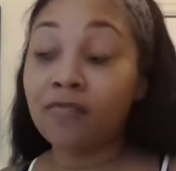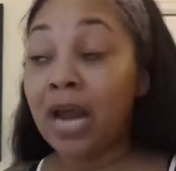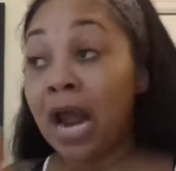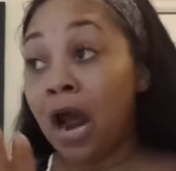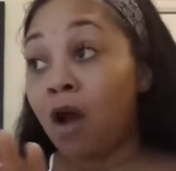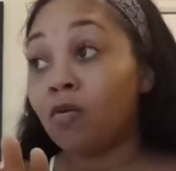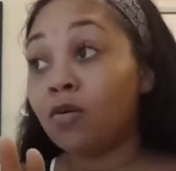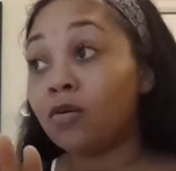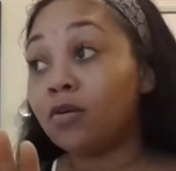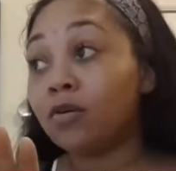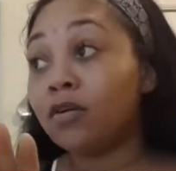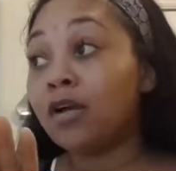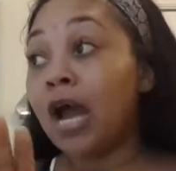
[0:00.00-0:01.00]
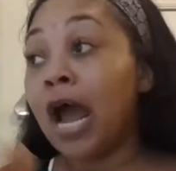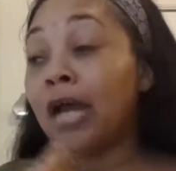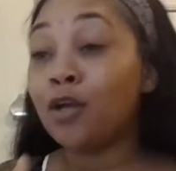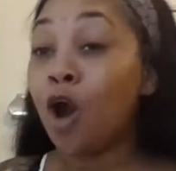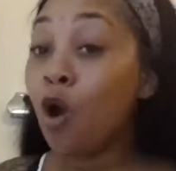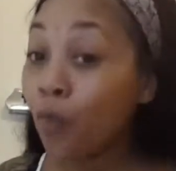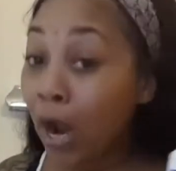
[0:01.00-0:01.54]
Now, I
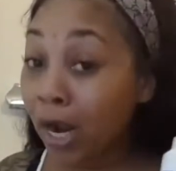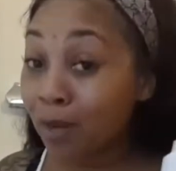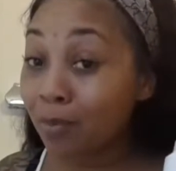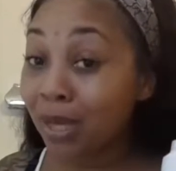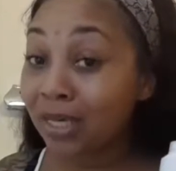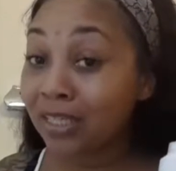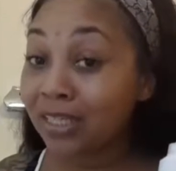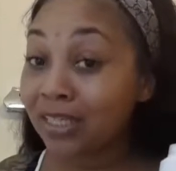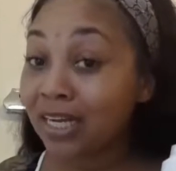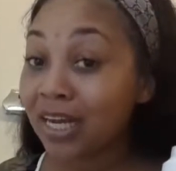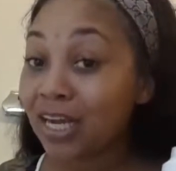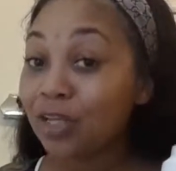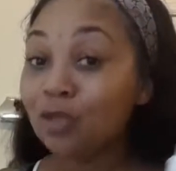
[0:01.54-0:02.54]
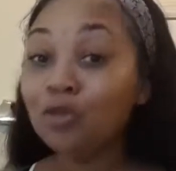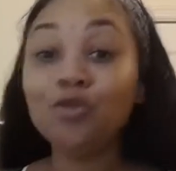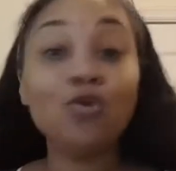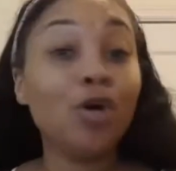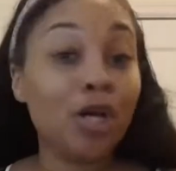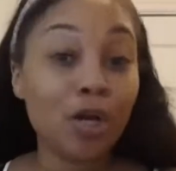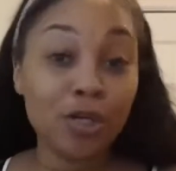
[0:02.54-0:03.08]
don't recommend you
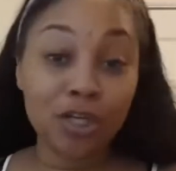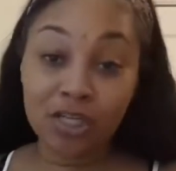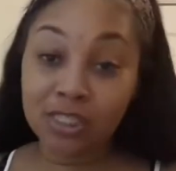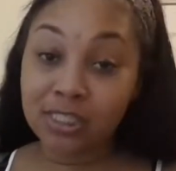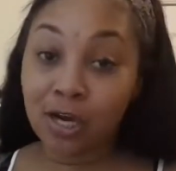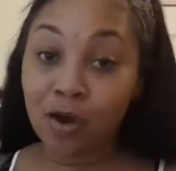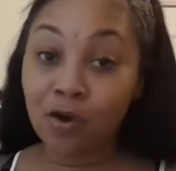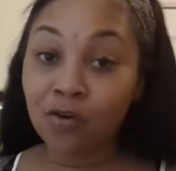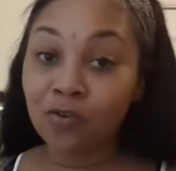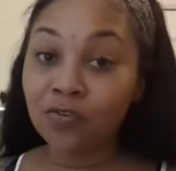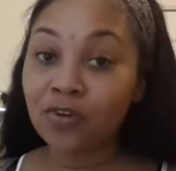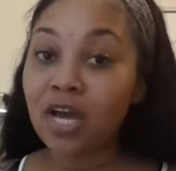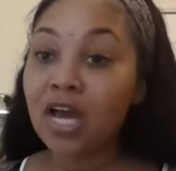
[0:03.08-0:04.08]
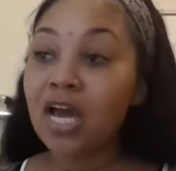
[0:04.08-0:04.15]
do it yourself.